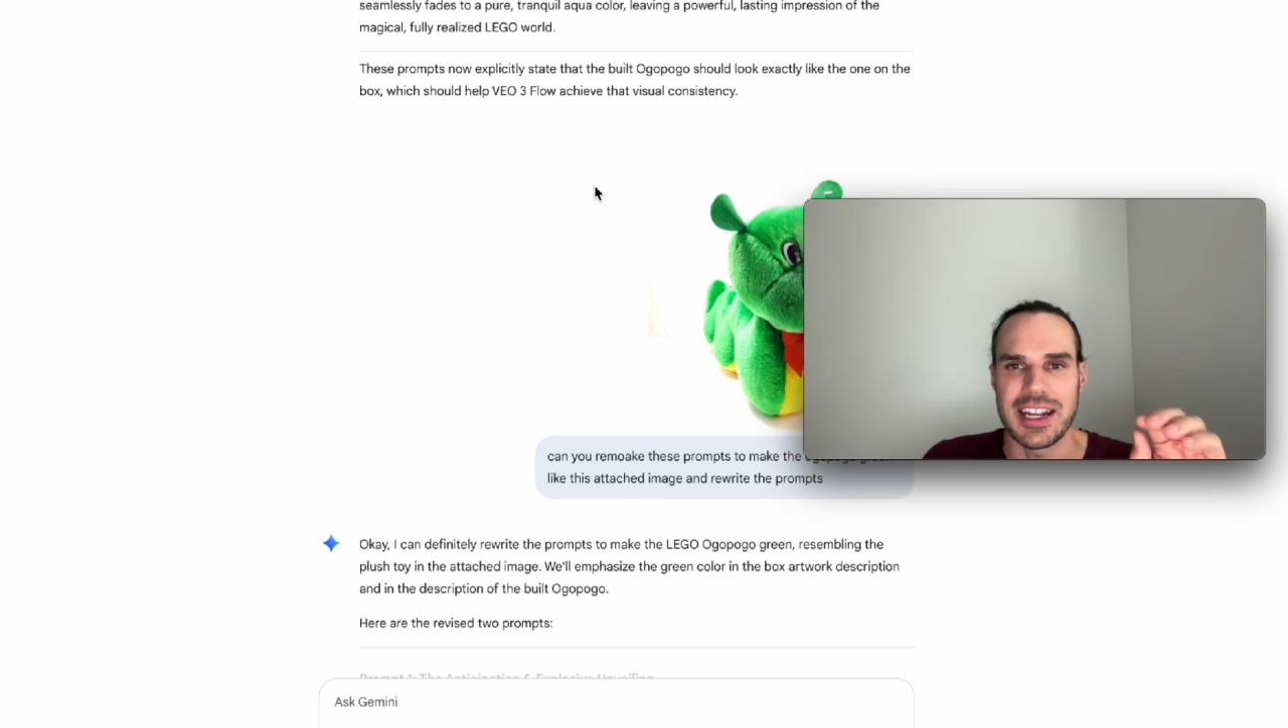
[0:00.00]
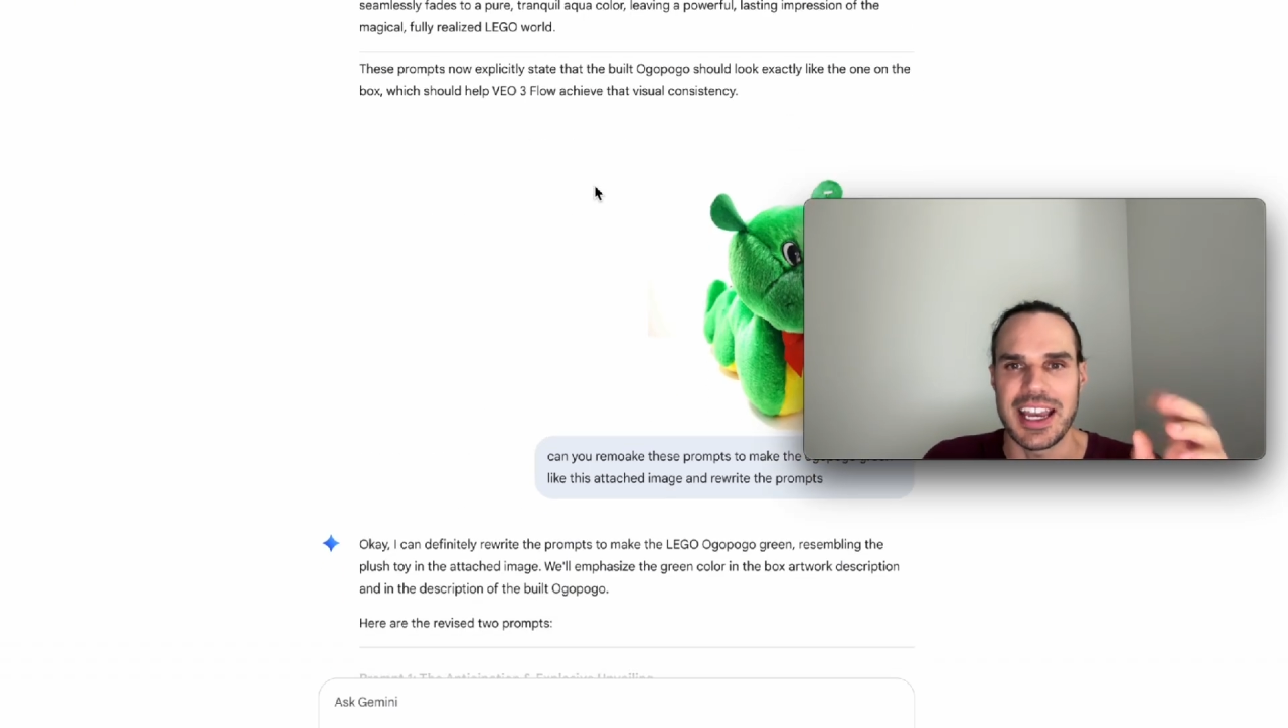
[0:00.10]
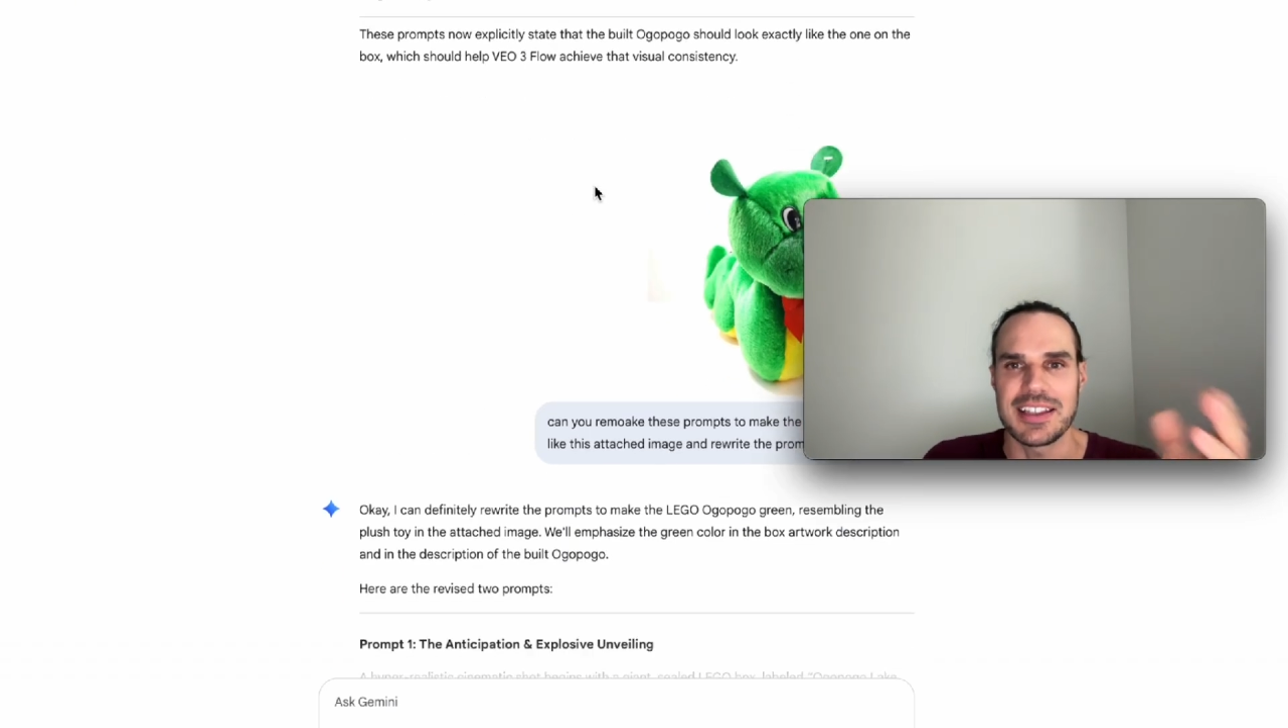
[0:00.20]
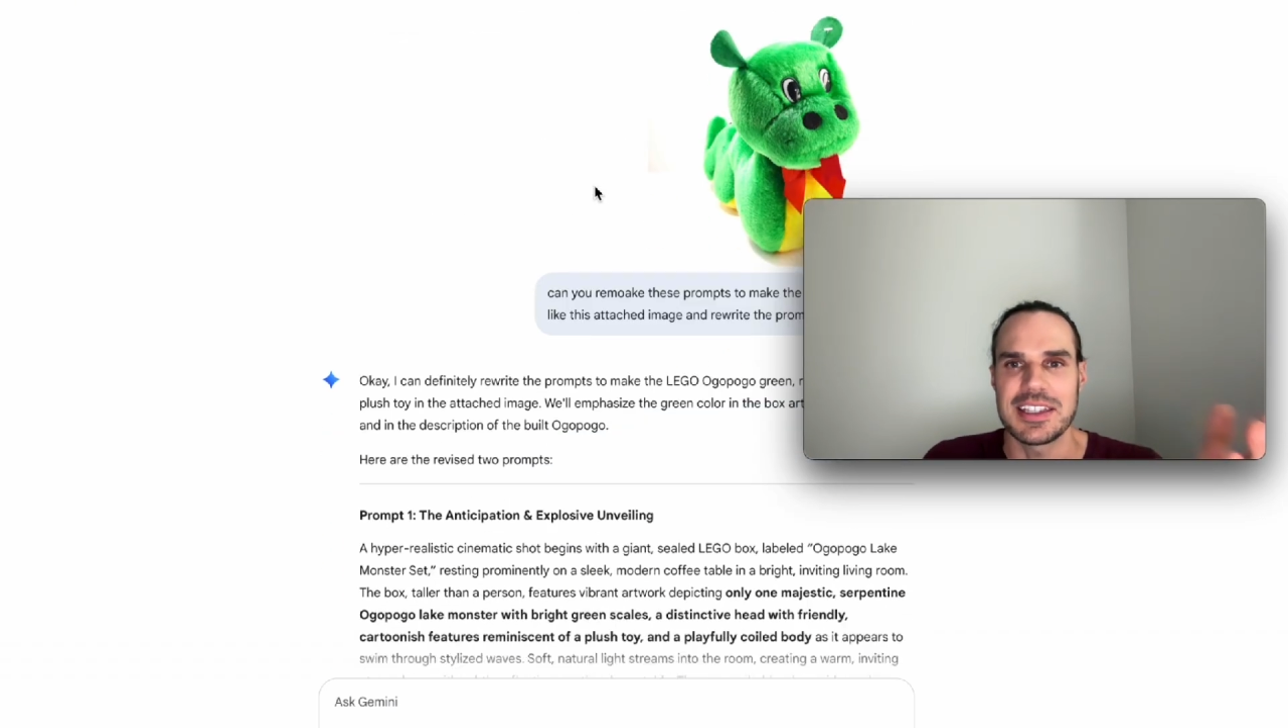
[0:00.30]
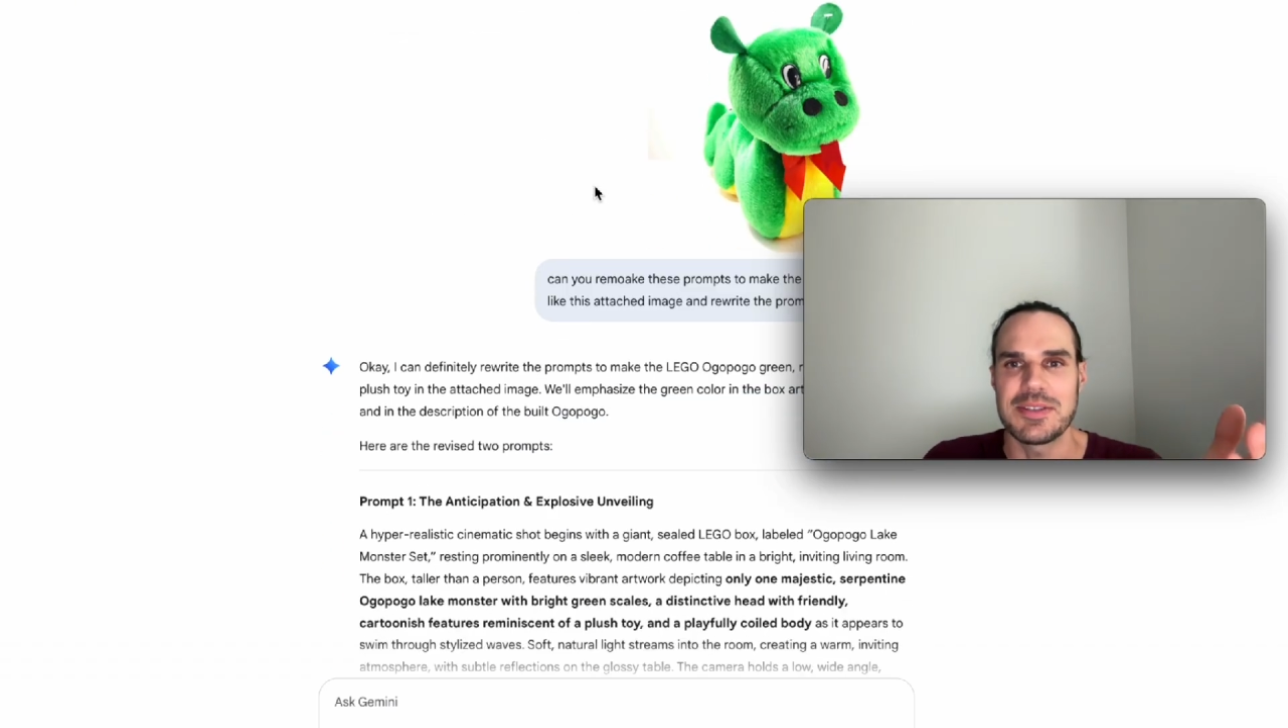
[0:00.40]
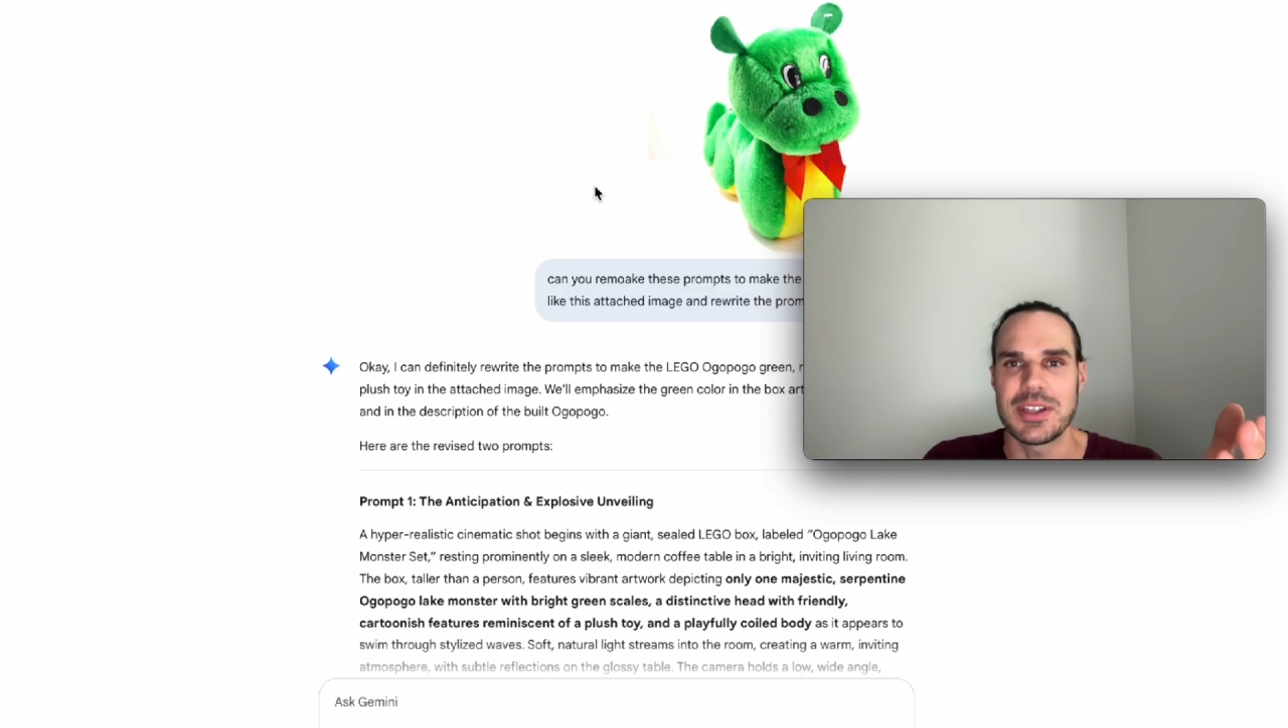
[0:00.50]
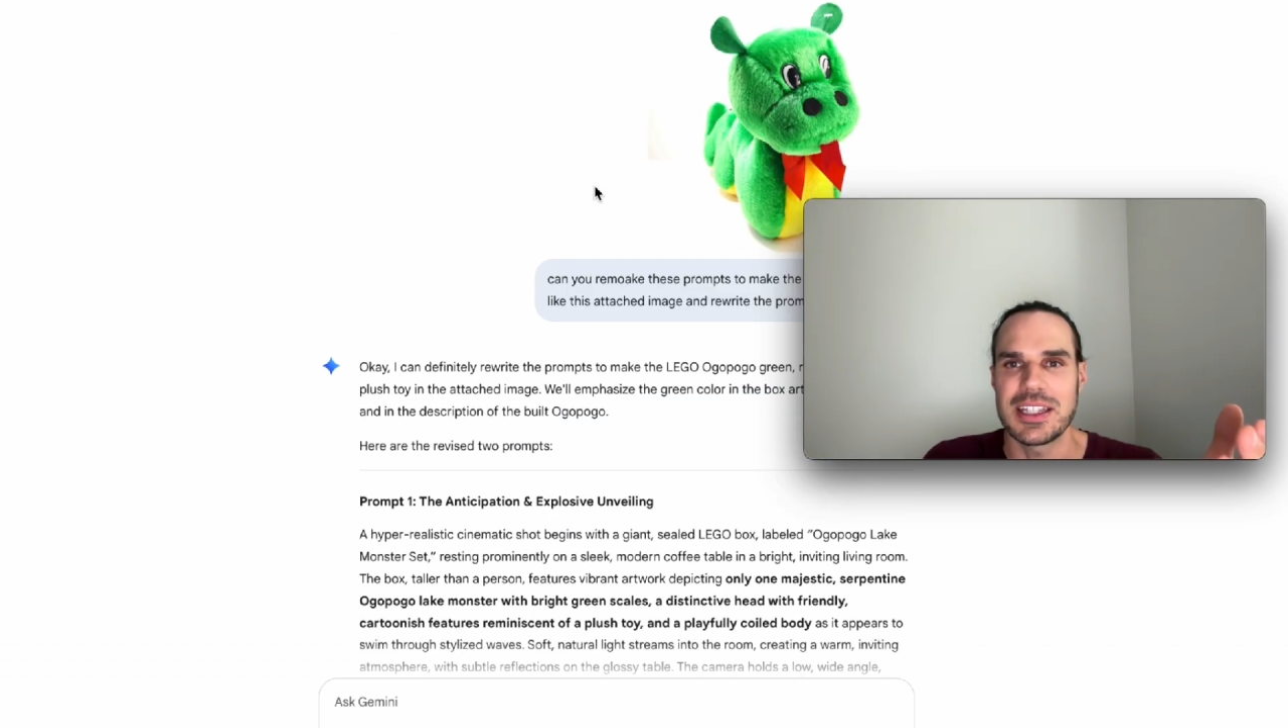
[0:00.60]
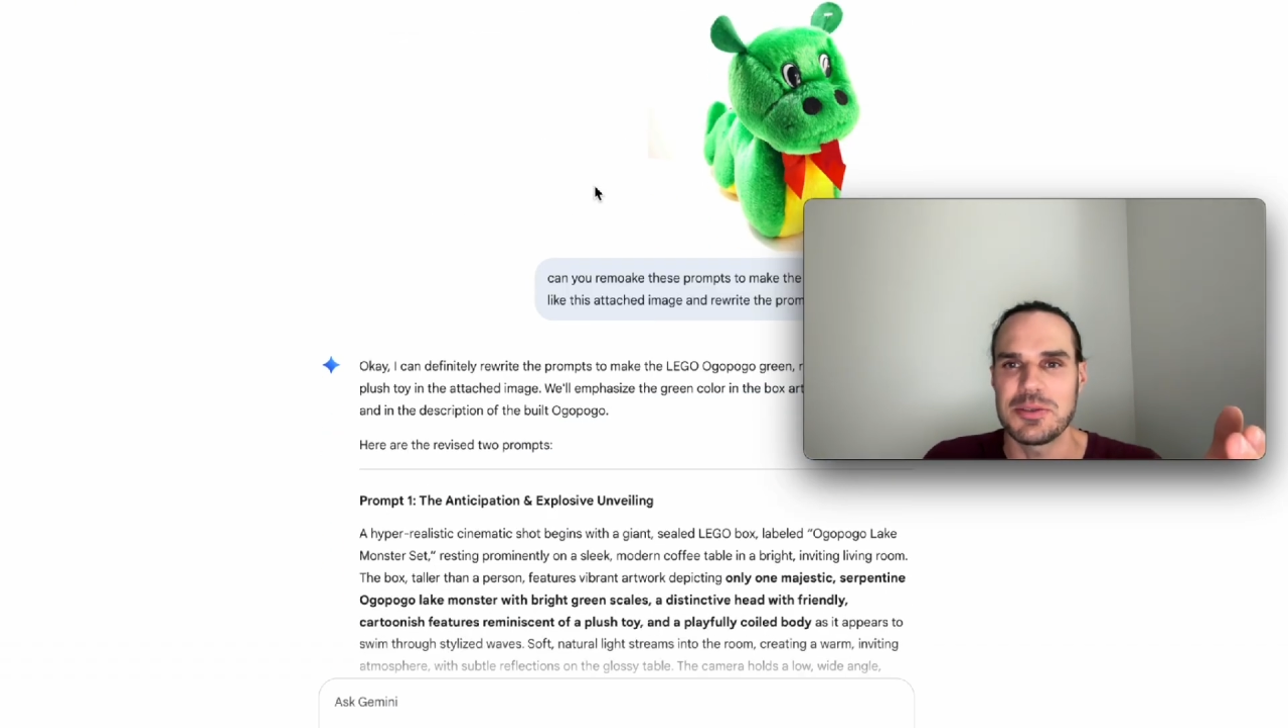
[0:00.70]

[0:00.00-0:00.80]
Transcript: I had to give it,